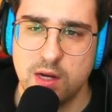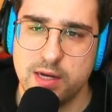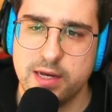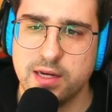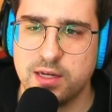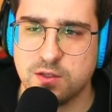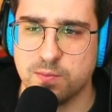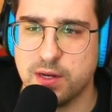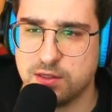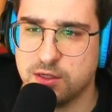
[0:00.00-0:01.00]
In his
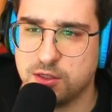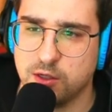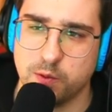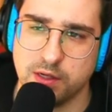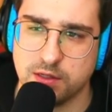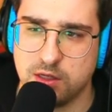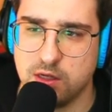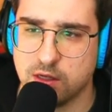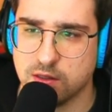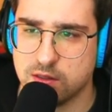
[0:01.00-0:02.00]
message,
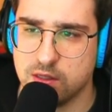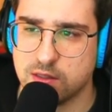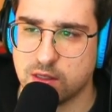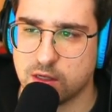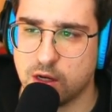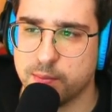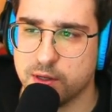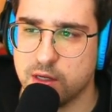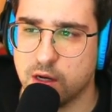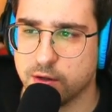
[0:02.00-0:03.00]
Iwaniski concedes that the
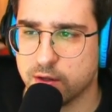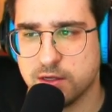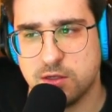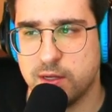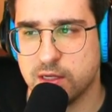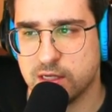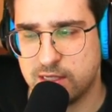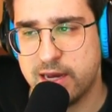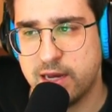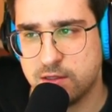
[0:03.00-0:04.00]
company underestimated the
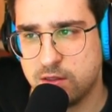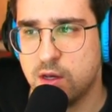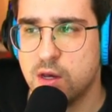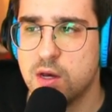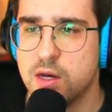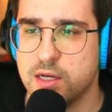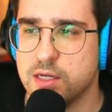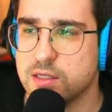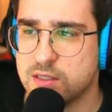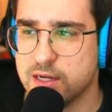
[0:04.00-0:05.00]
task.
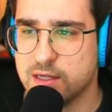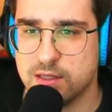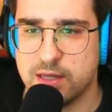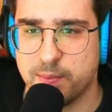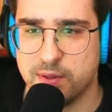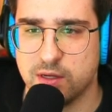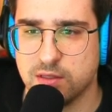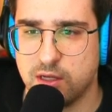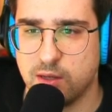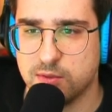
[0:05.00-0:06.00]
He said that
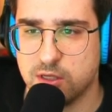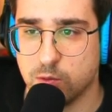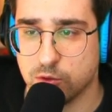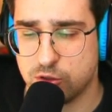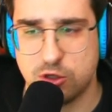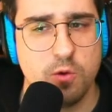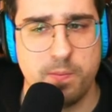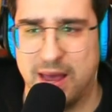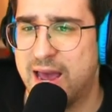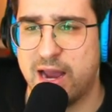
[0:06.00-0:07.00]
because the game city was so
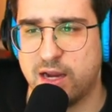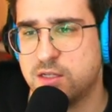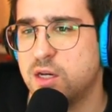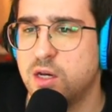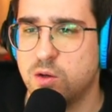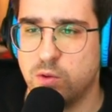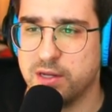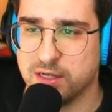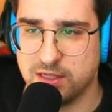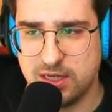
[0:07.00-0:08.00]
packed
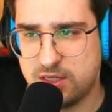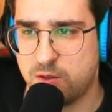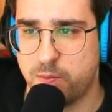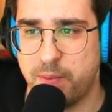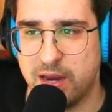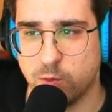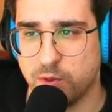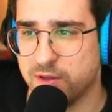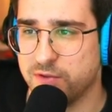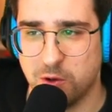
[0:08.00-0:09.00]
and the disk
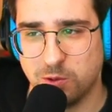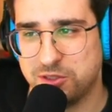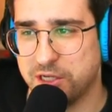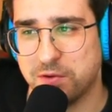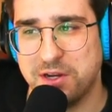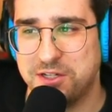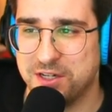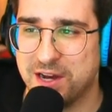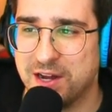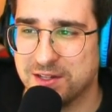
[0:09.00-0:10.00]
bandwidth of the old
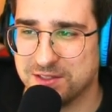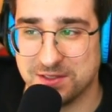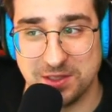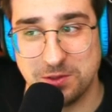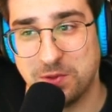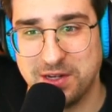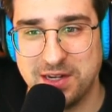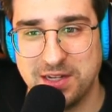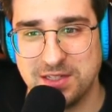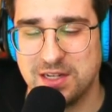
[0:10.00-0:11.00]
generation consoles is what
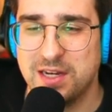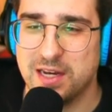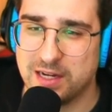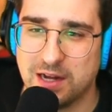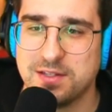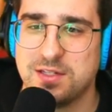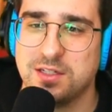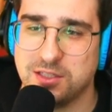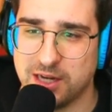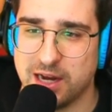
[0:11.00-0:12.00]
it is, it
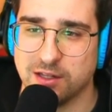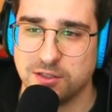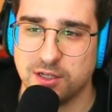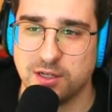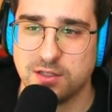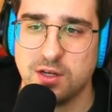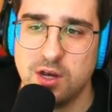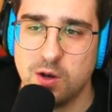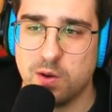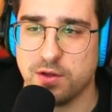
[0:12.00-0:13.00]
constantly challenged us.
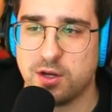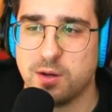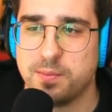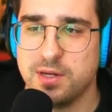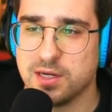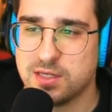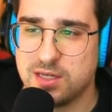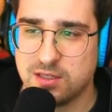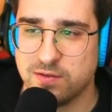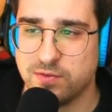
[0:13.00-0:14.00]
While the company
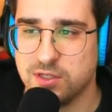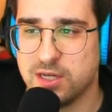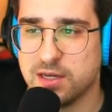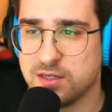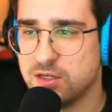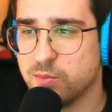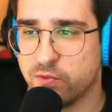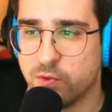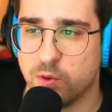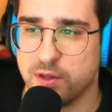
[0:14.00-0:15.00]
extensively tested
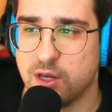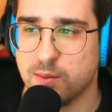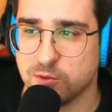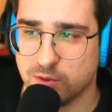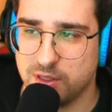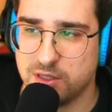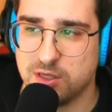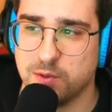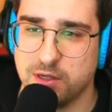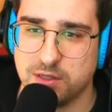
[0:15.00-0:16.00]
before the game's release,
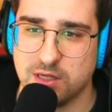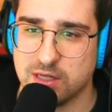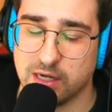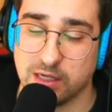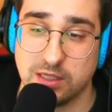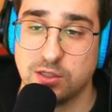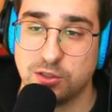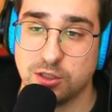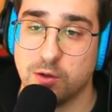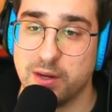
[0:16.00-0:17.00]
Iwaniski said it didn't
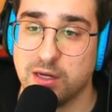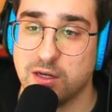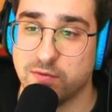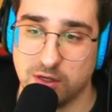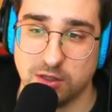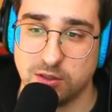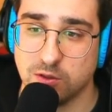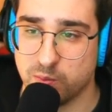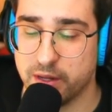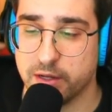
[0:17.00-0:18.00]
show many of the
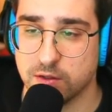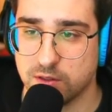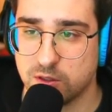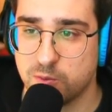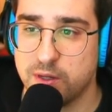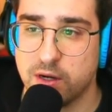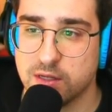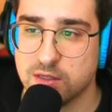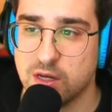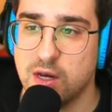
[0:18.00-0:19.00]
issues players
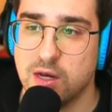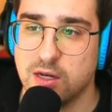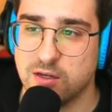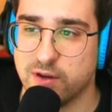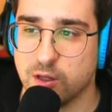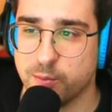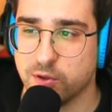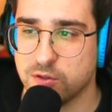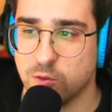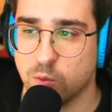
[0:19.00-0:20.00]
experienced.
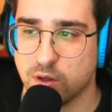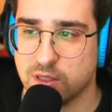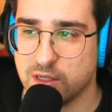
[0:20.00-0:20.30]
Developers who worked on the